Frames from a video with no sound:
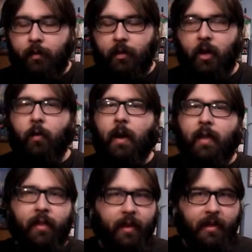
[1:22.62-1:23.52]
Wiseau.
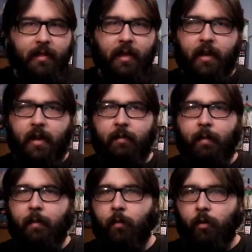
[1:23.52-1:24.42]
I think I said in
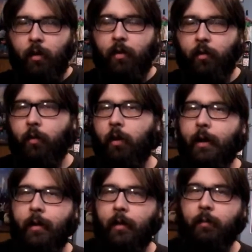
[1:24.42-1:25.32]
my Murder on the
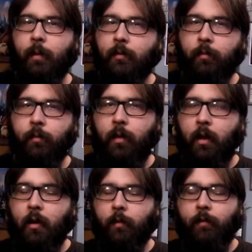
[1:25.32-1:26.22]
Orient Express
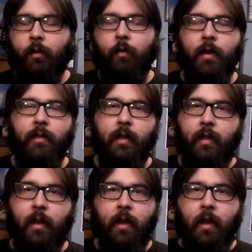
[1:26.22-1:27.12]
review, I said
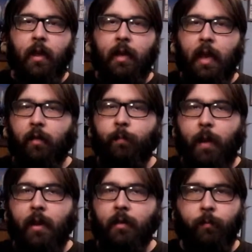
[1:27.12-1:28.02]
that Kenneth
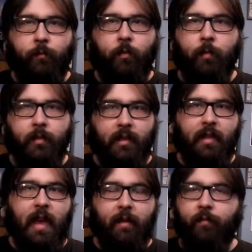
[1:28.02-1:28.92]
Branagh's performance
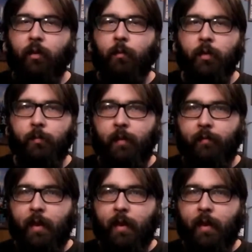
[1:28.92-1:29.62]
in that film was my